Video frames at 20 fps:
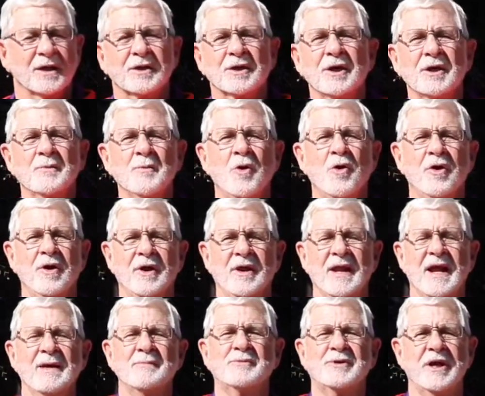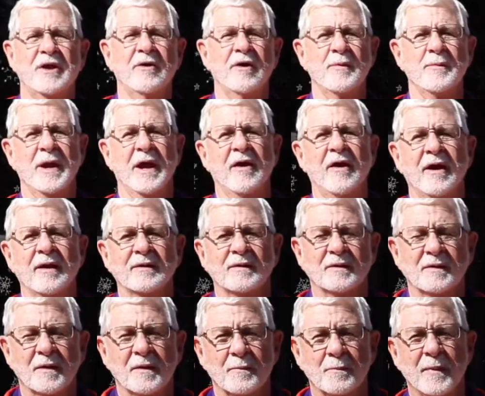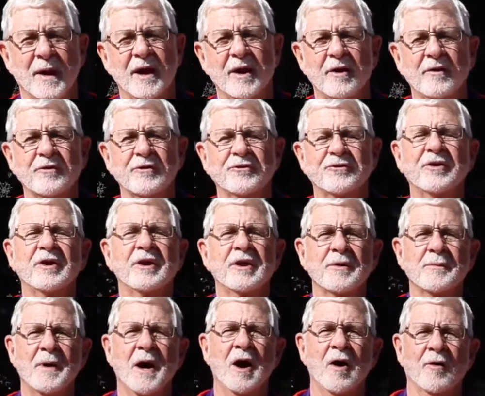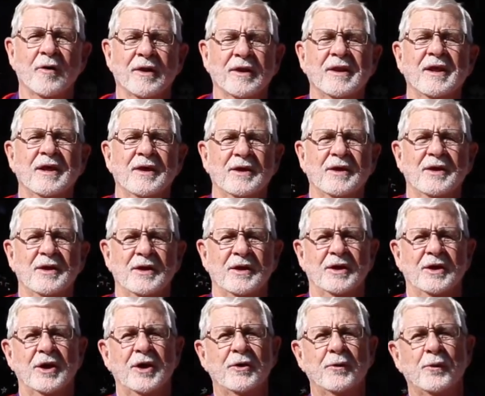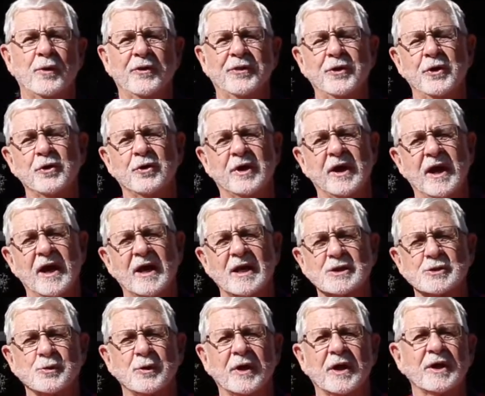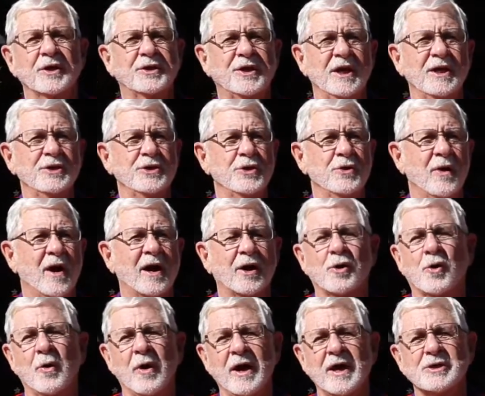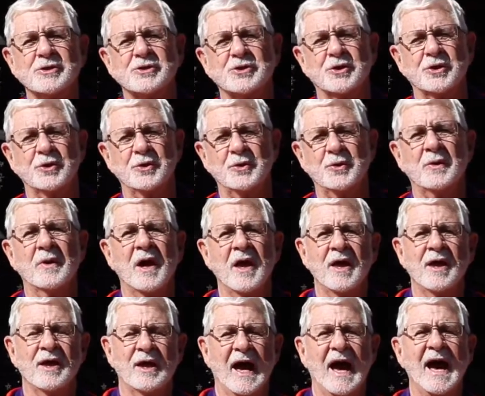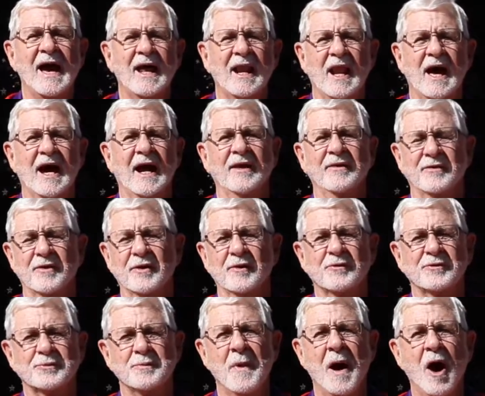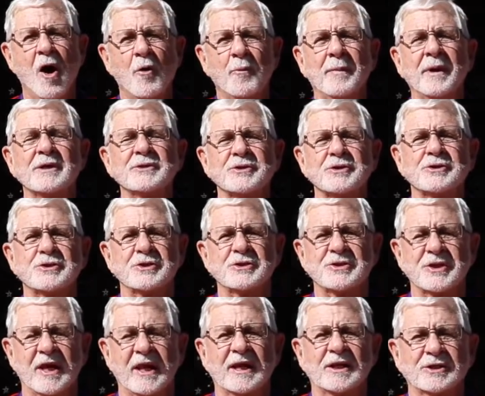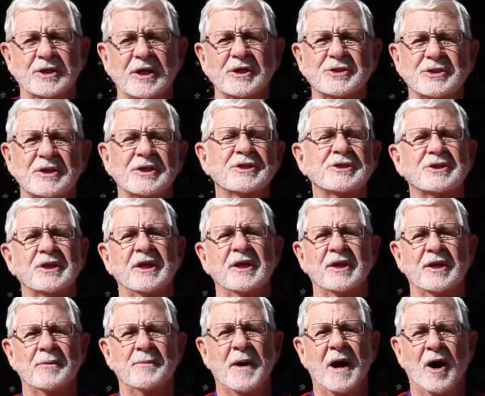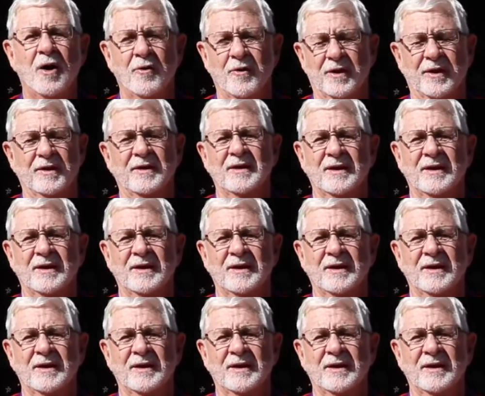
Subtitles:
Good morning. I'm Terry Merritt, Mayor of the City of Mauldin. Here with you again as we continue our quest to highlight the small businesses that exist in the City of Mauldin.